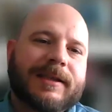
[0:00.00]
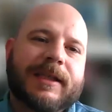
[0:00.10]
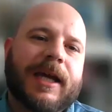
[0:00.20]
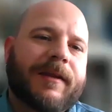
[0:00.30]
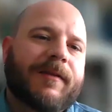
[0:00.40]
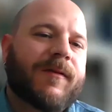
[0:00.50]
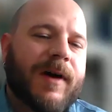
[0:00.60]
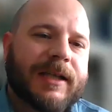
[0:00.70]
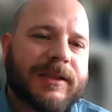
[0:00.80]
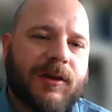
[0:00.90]
sell it
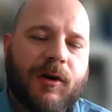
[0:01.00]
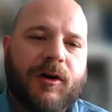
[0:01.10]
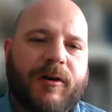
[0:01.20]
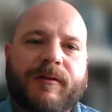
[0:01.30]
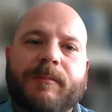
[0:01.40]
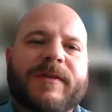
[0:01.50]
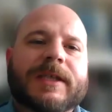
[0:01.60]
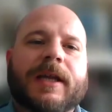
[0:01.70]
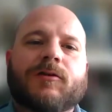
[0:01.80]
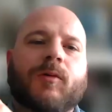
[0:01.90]
fast or
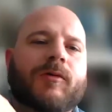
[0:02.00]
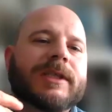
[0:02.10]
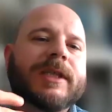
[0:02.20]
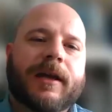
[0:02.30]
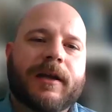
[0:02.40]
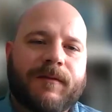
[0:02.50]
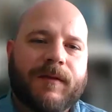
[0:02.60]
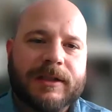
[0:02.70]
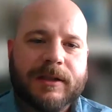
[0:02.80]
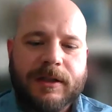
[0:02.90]
send to recycle
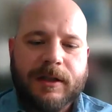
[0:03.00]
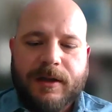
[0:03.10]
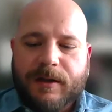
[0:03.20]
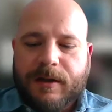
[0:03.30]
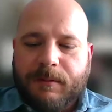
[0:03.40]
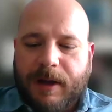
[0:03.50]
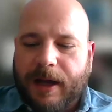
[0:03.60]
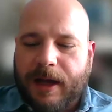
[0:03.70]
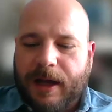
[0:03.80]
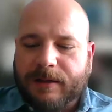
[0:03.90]
fast.
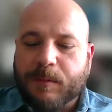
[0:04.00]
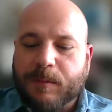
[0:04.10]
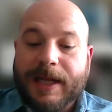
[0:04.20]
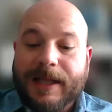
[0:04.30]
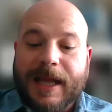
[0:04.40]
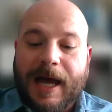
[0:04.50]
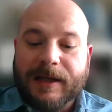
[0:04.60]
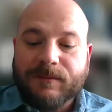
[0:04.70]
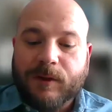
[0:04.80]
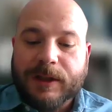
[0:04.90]
Many
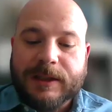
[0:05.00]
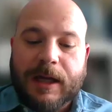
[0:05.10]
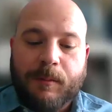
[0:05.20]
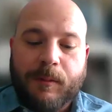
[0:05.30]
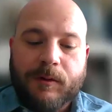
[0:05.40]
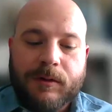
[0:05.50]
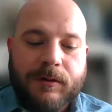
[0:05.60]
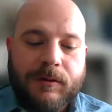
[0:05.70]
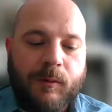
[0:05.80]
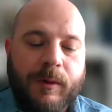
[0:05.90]
times, for example,
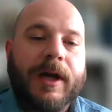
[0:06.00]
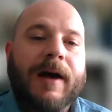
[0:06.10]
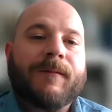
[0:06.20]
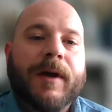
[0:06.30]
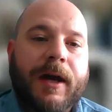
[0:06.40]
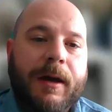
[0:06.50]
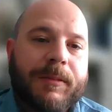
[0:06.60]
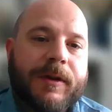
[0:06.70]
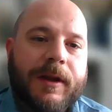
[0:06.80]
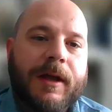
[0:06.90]
we have kept
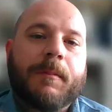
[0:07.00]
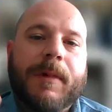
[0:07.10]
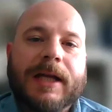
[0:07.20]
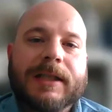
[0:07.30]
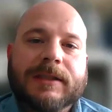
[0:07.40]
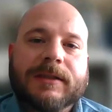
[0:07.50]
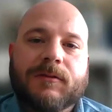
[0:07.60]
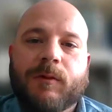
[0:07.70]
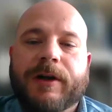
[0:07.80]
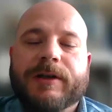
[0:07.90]
the batch
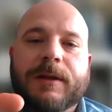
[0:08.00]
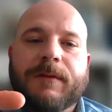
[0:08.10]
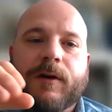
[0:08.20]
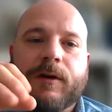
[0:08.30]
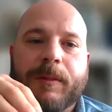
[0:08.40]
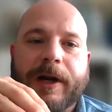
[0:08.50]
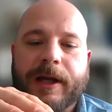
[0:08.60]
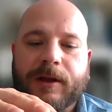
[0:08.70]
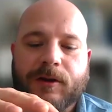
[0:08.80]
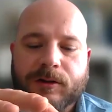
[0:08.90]
we receive from
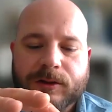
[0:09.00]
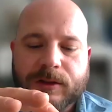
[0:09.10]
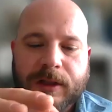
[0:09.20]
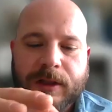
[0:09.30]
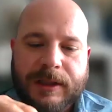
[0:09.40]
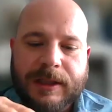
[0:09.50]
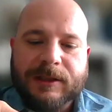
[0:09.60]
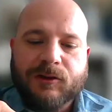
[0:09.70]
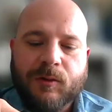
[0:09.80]
operators just